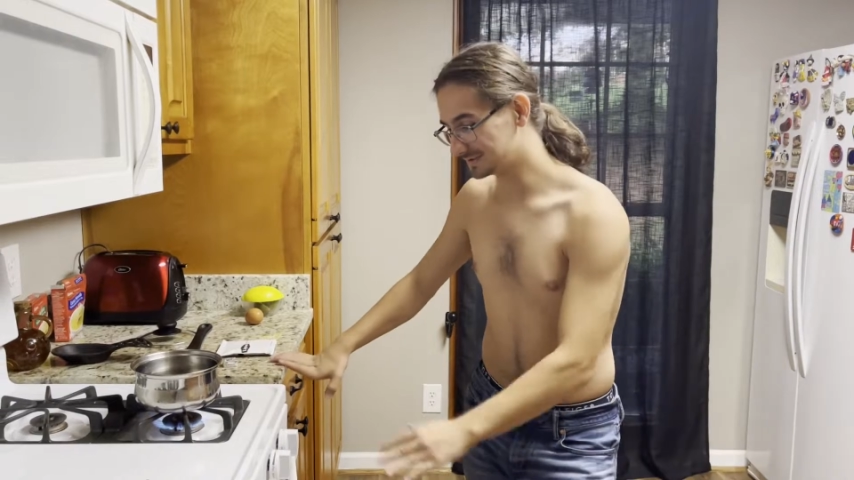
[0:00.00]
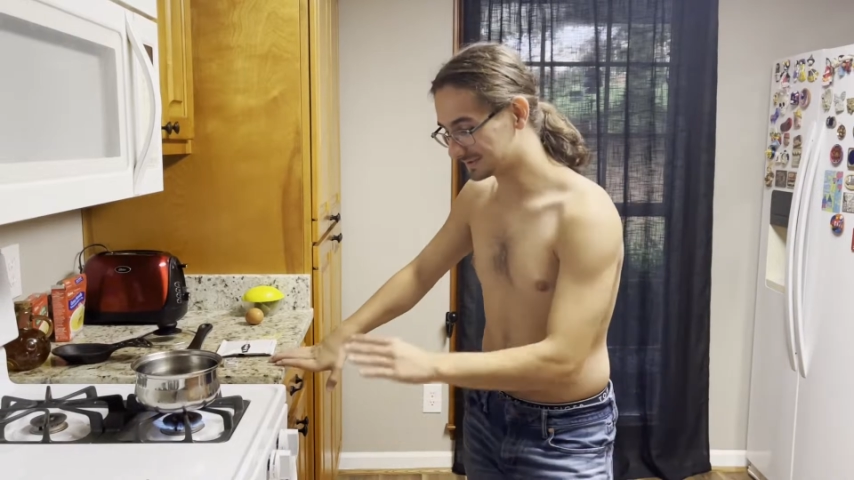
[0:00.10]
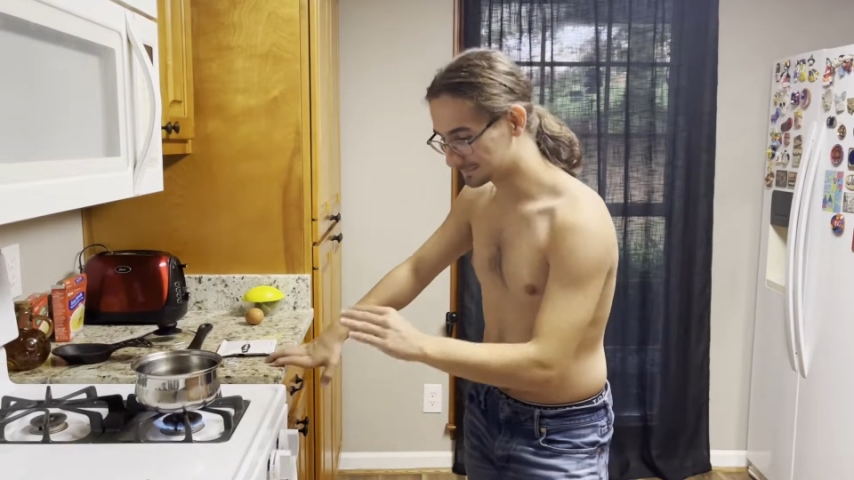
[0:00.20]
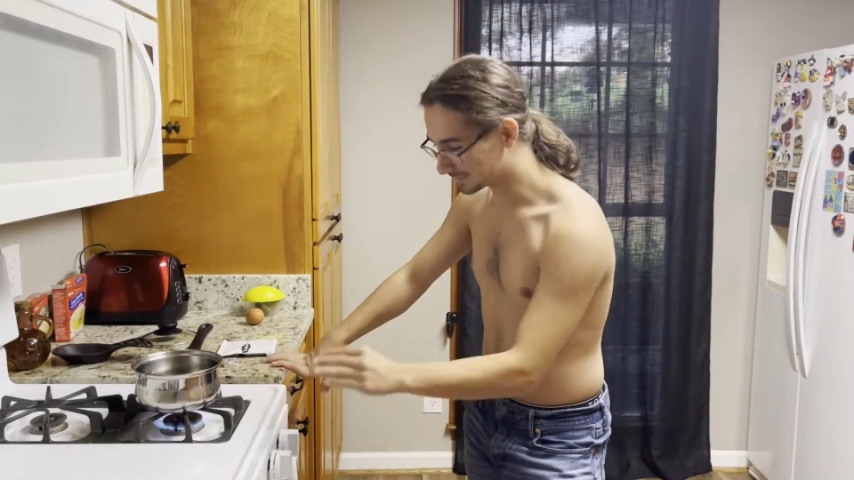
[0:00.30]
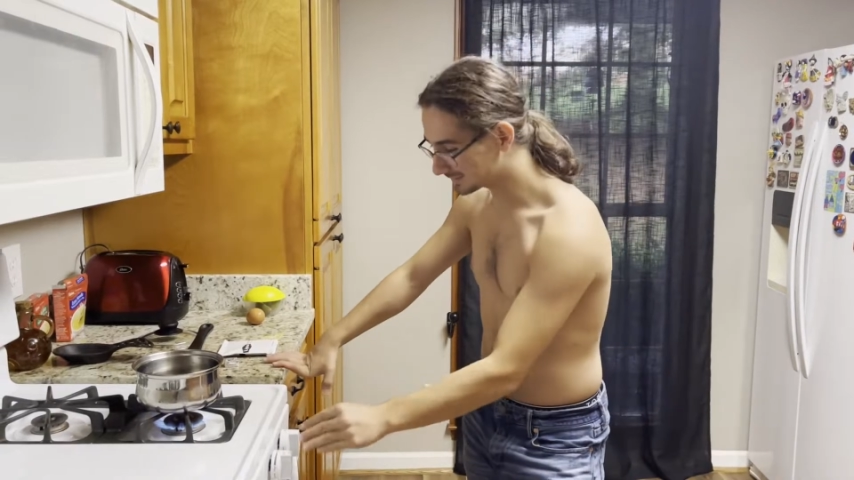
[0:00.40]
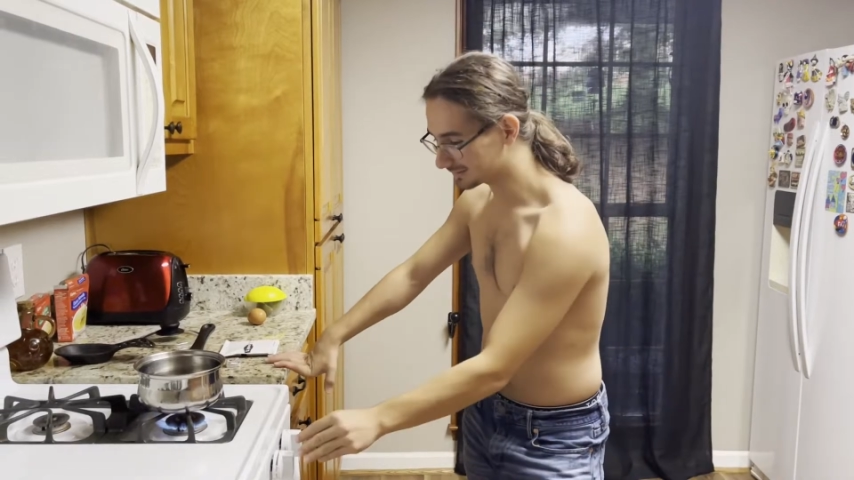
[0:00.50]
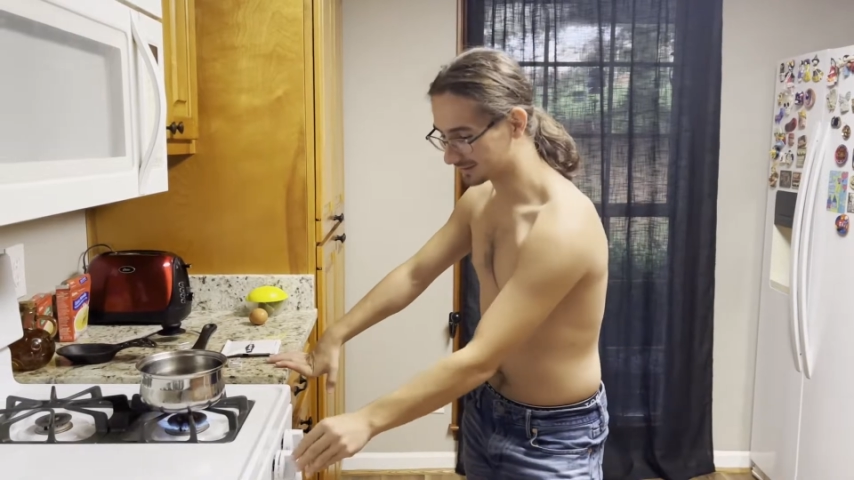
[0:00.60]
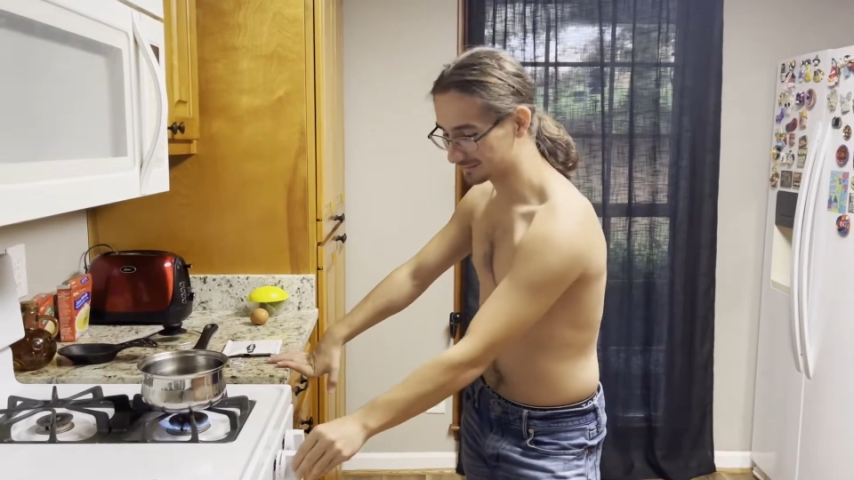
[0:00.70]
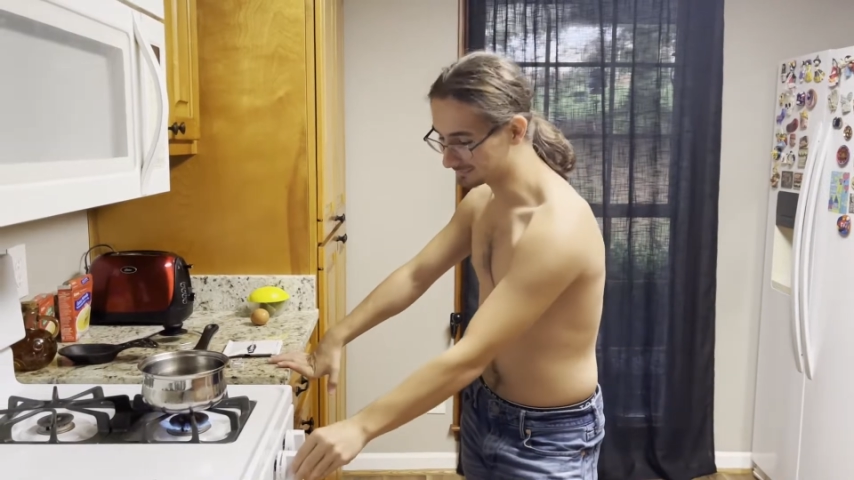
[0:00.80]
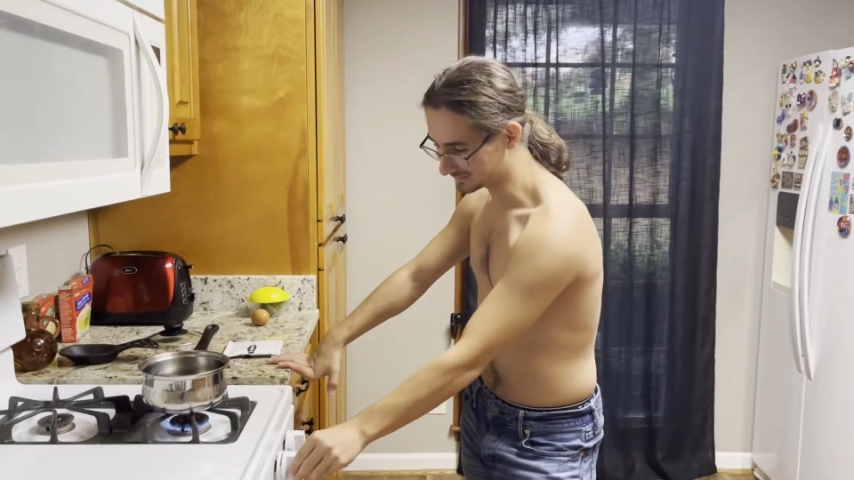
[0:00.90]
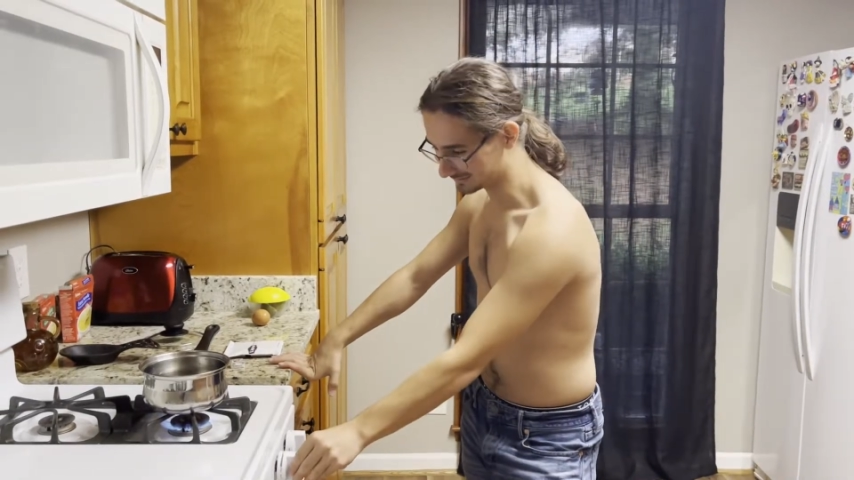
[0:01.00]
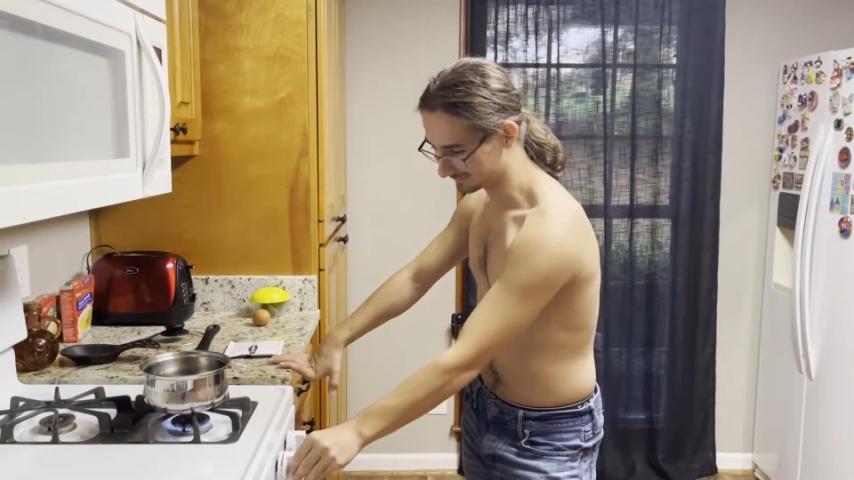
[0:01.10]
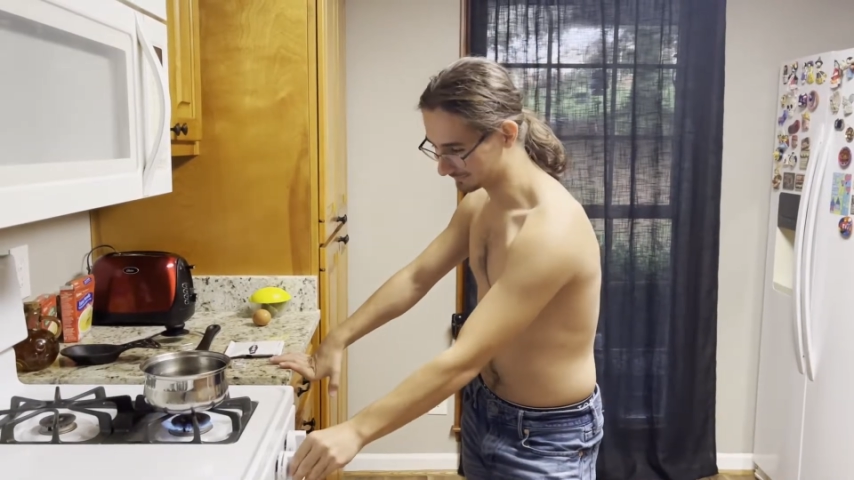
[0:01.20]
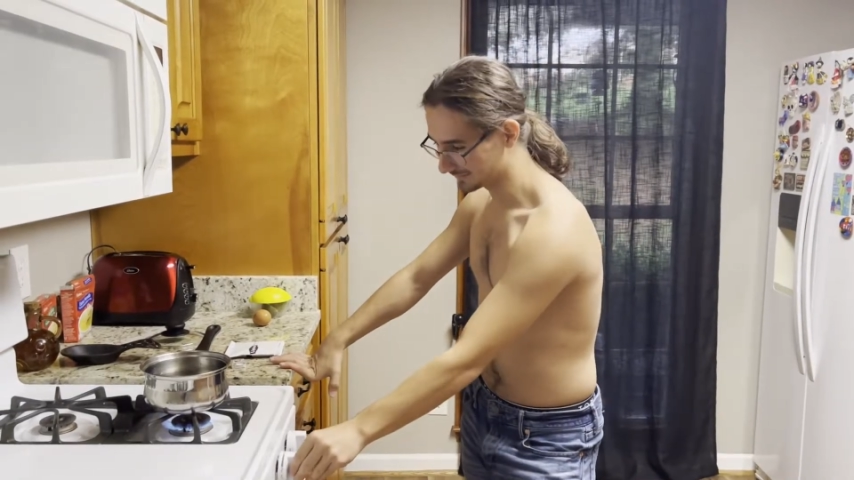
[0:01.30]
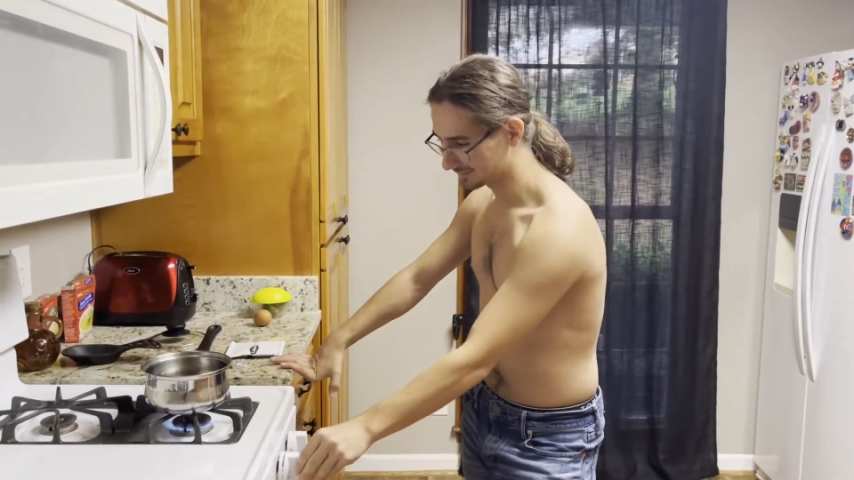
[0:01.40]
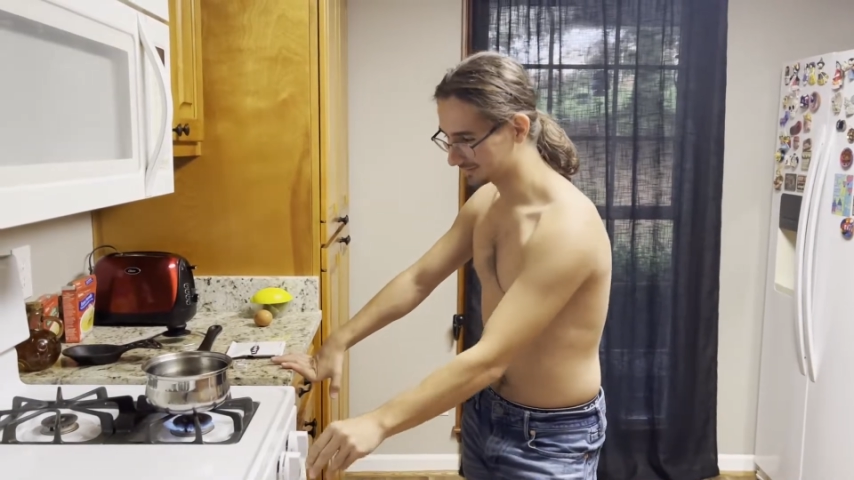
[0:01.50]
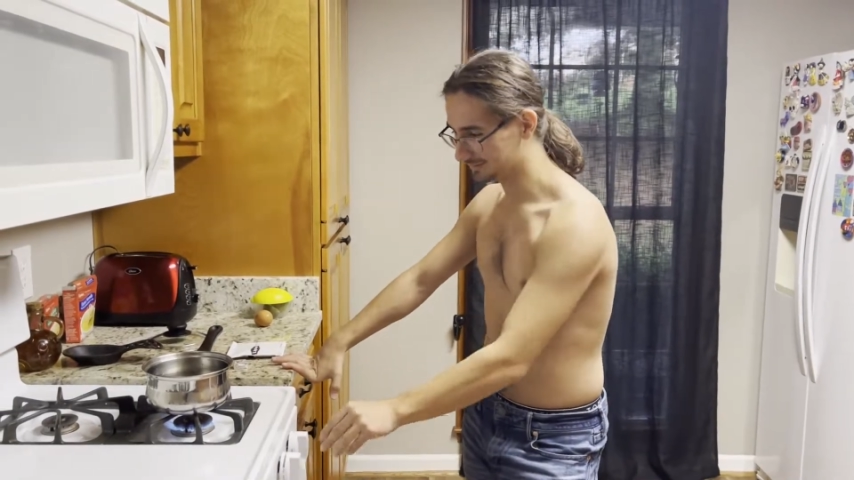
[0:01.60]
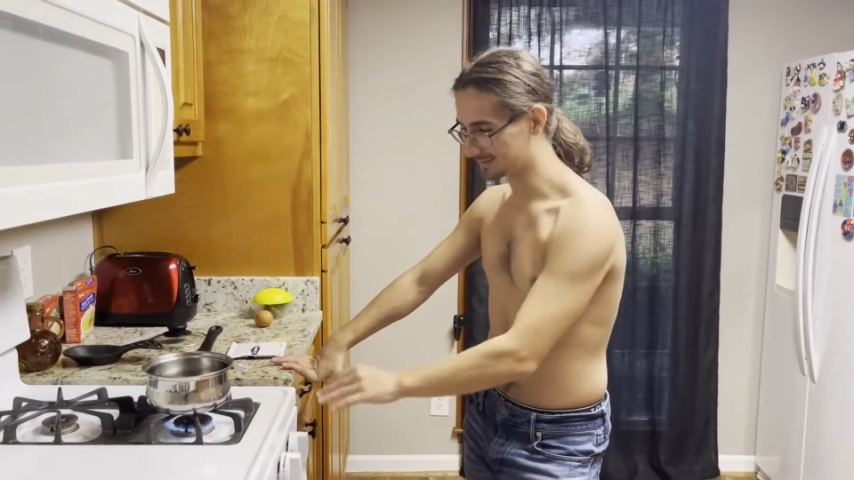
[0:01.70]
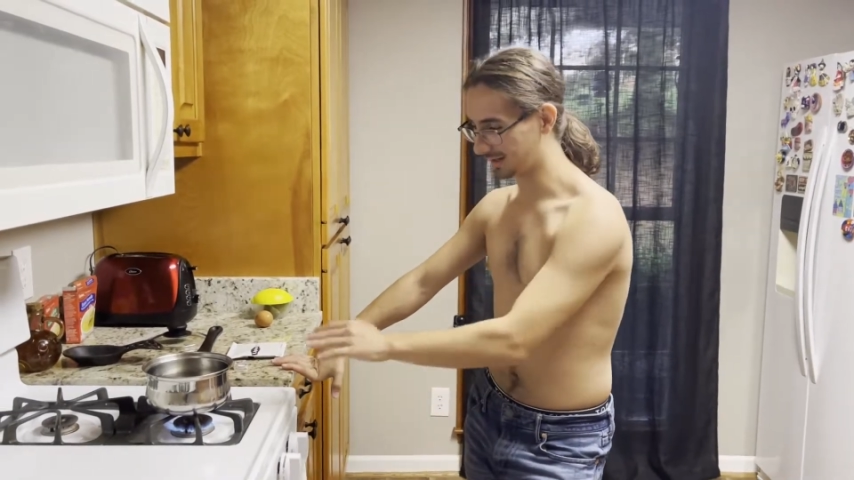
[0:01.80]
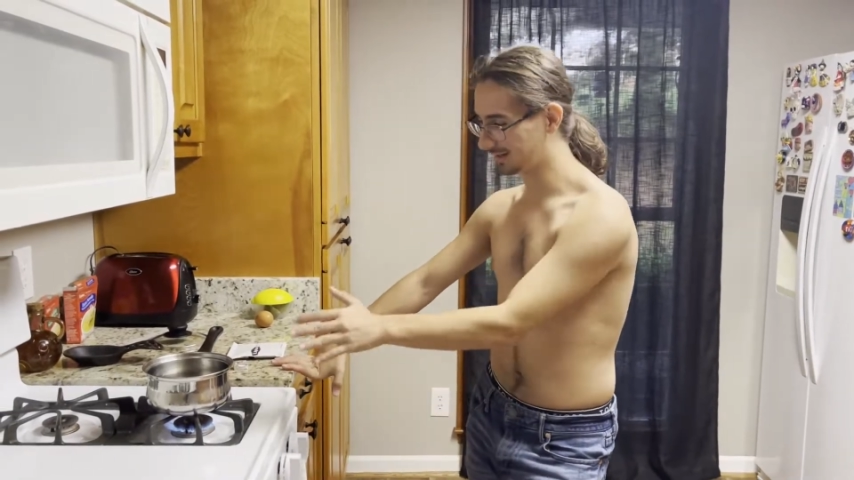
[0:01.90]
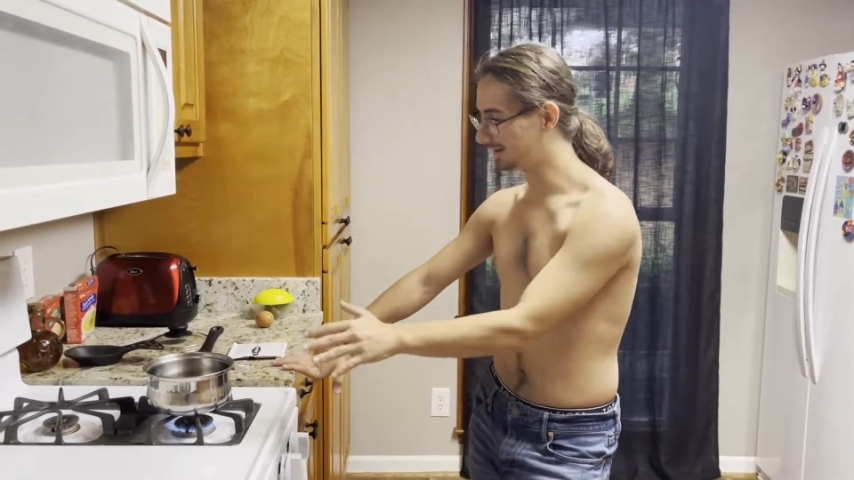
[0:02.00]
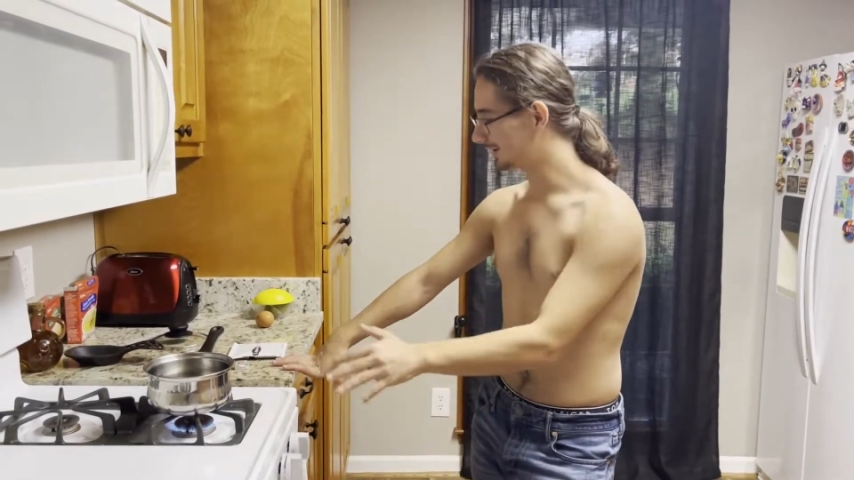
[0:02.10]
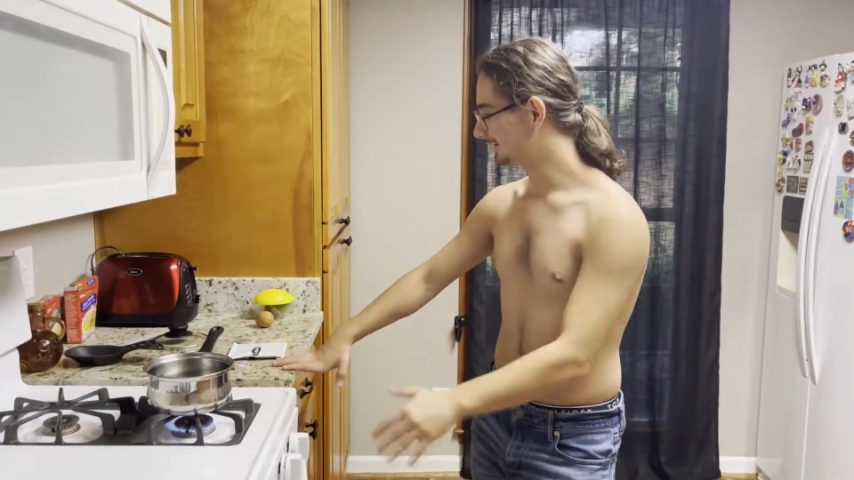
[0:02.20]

just put it on medium, okay?